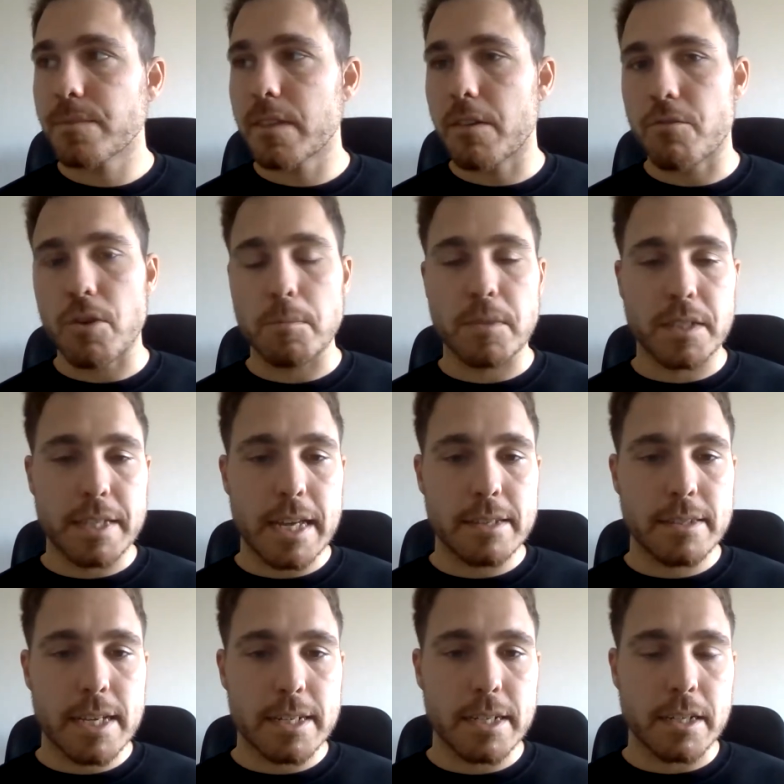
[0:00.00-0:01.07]
From the
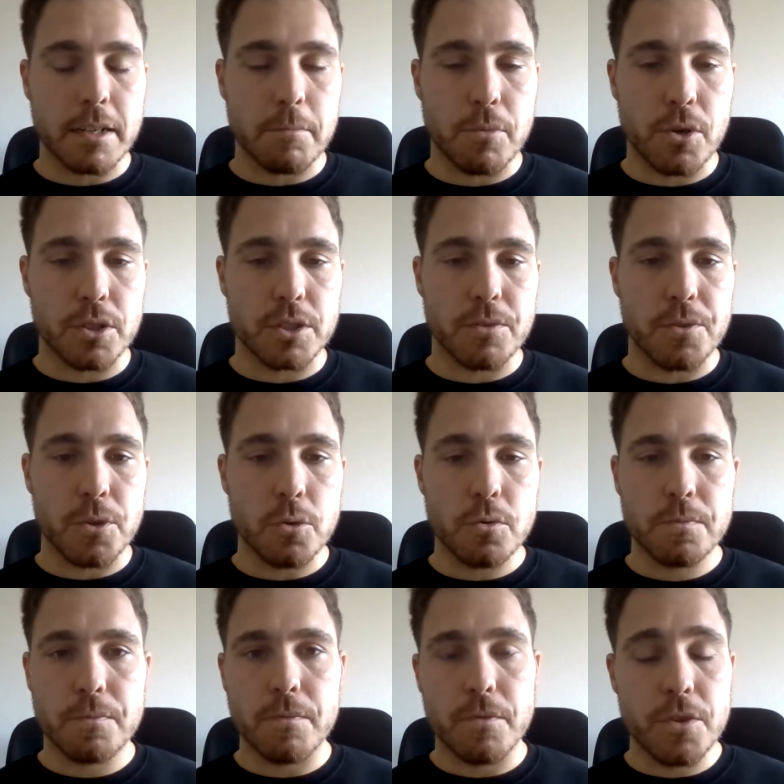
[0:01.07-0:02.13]
technical point of view,
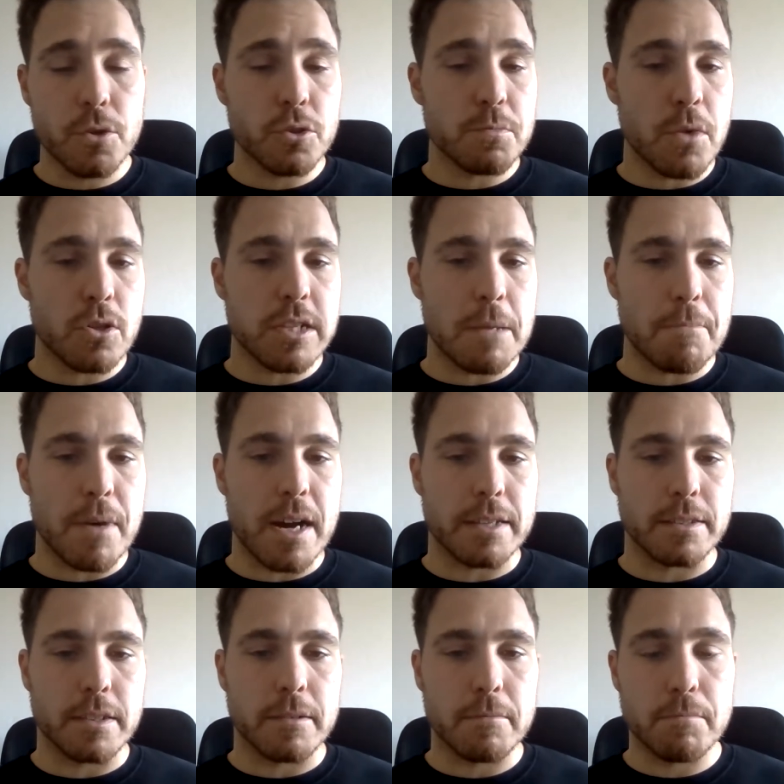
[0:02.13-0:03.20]
we use mostly
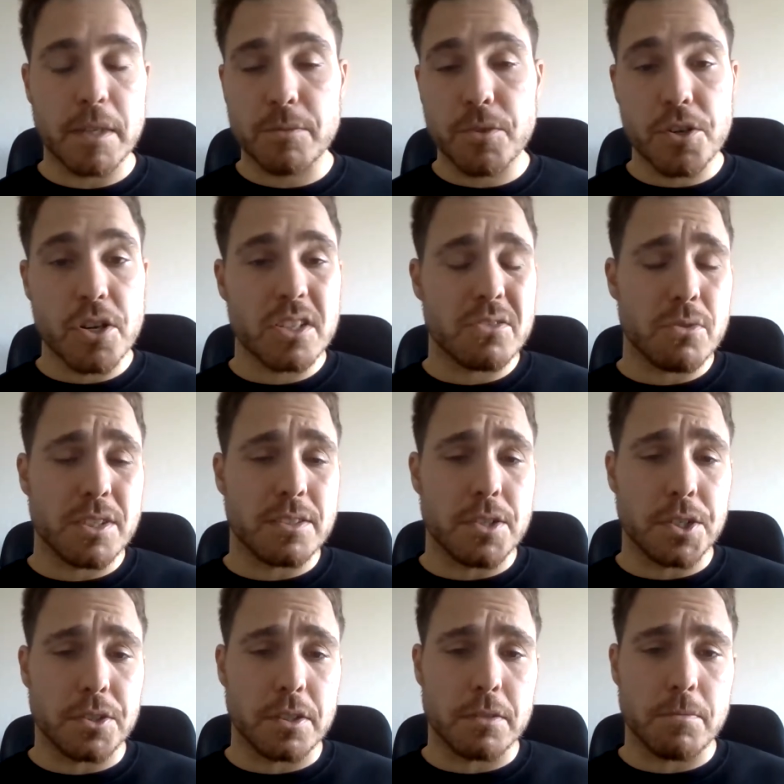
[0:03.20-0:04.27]
Python, but we're not
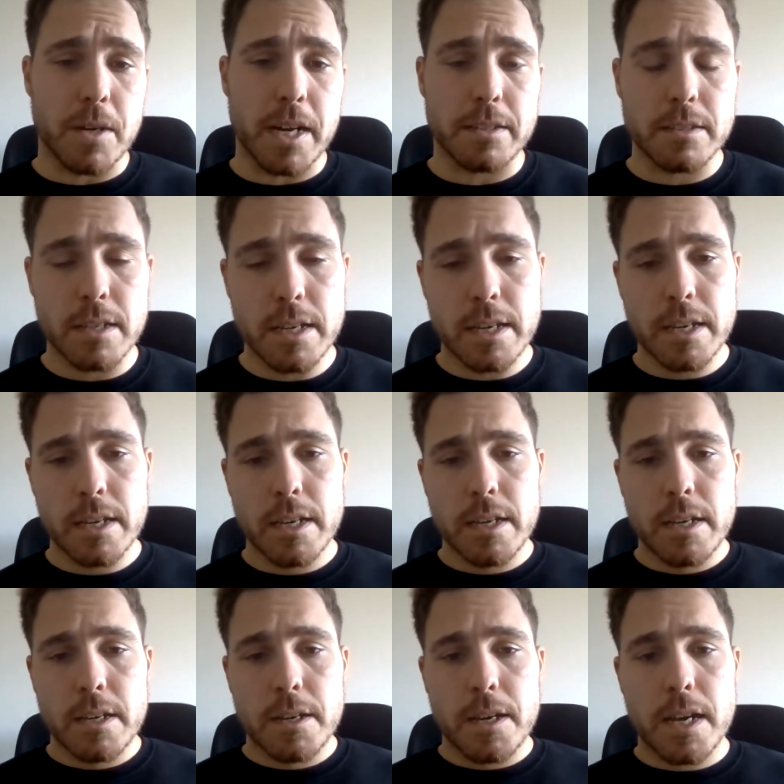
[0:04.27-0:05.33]
restricted by it.
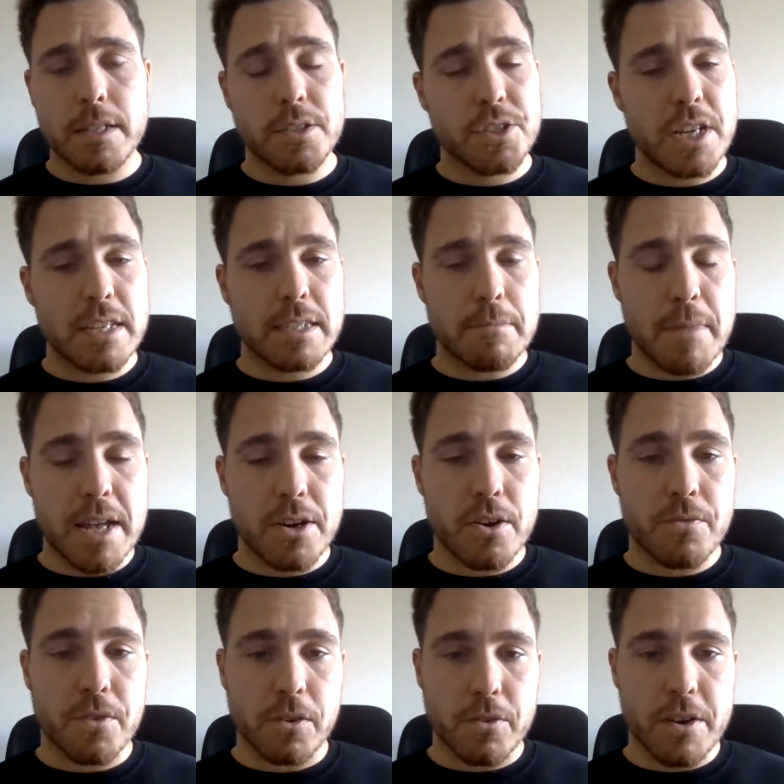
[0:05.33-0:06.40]
It is just a matter
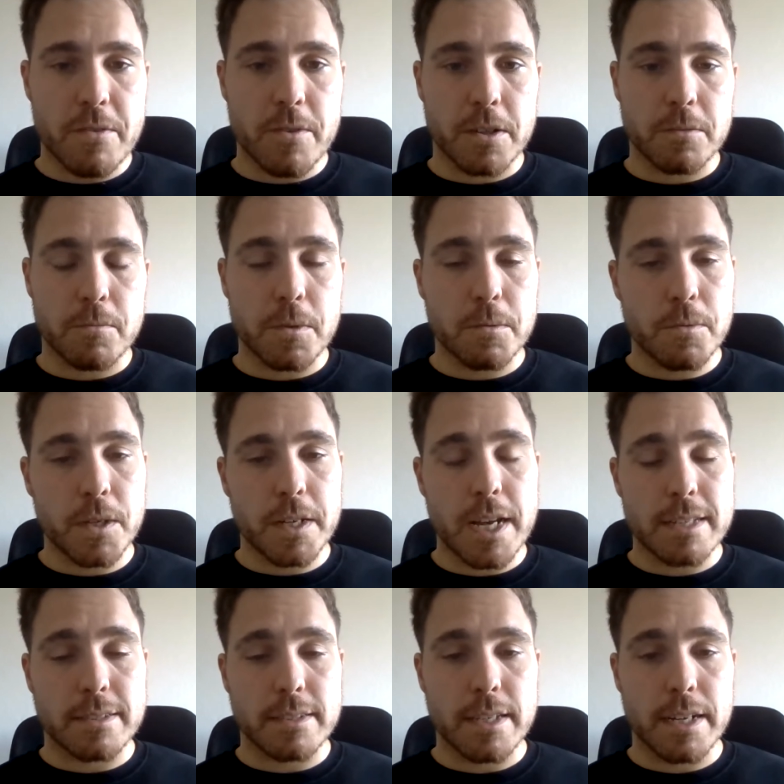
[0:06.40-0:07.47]
of agreement between
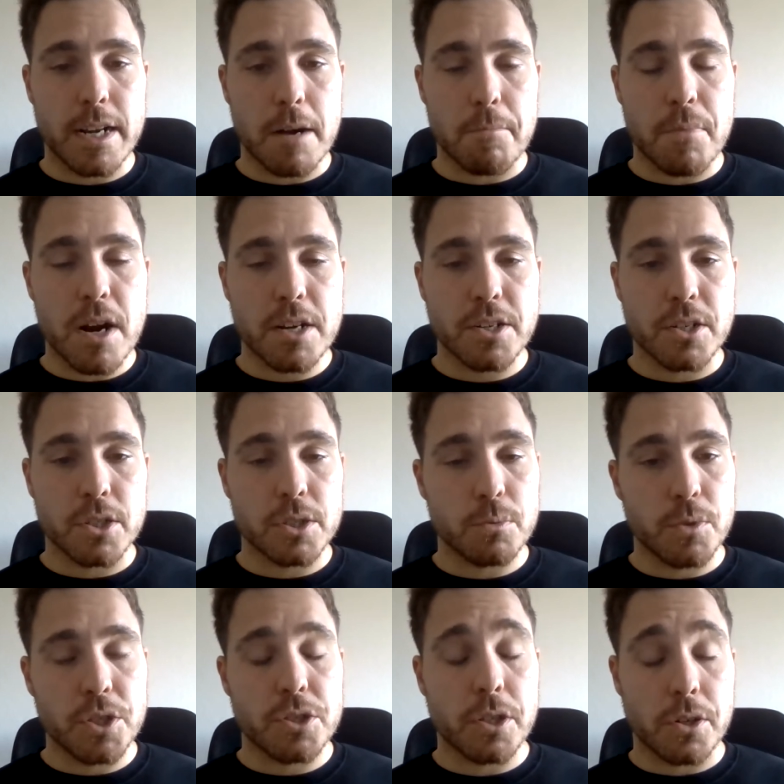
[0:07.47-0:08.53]
us and our partners
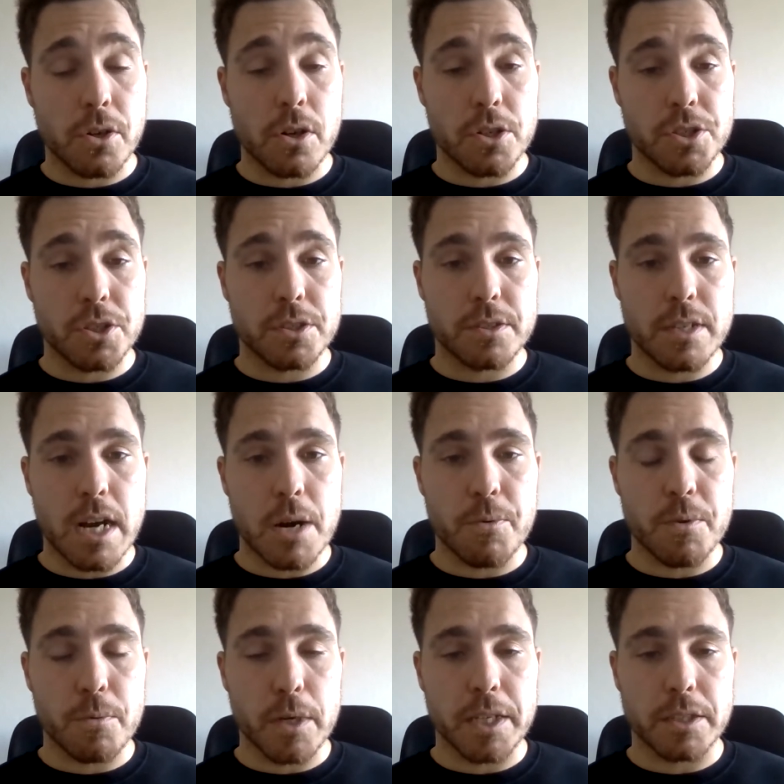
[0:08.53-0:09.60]
which technologies are we
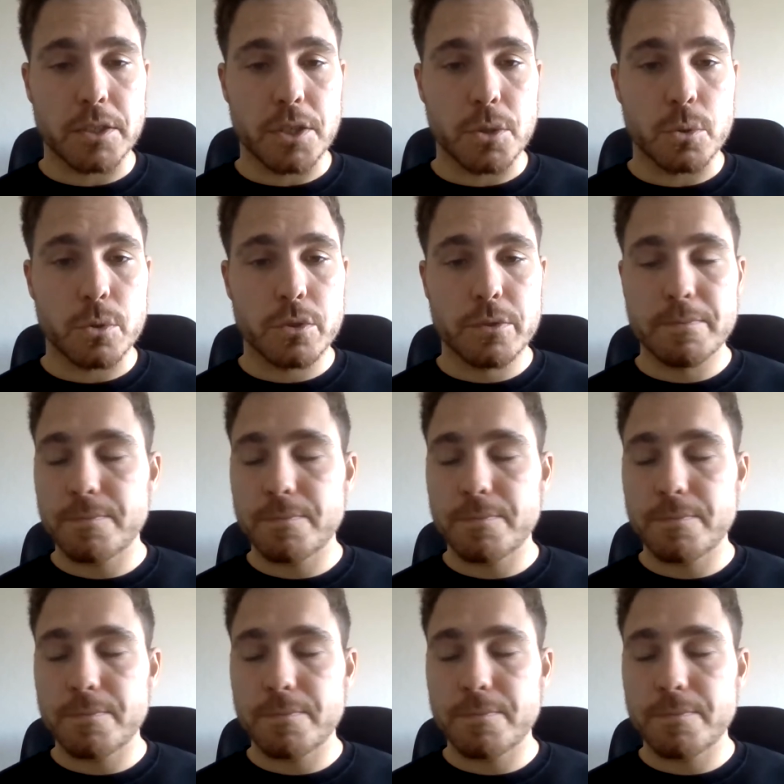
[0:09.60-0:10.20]
willing to use.